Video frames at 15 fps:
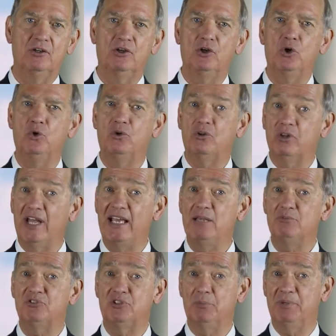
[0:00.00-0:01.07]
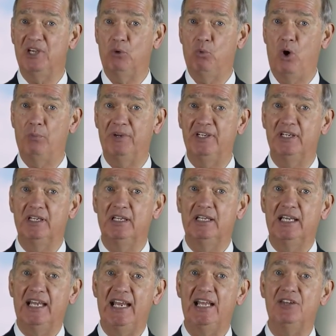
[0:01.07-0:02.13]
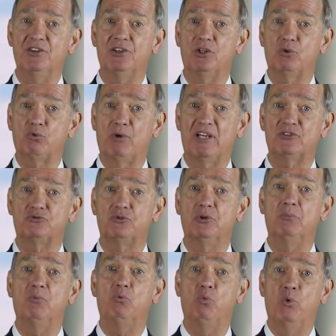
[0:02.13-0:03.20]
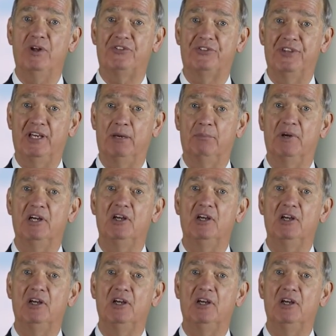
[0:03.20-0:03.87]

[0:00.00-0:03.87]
who claims to be a woman in the restroom with them,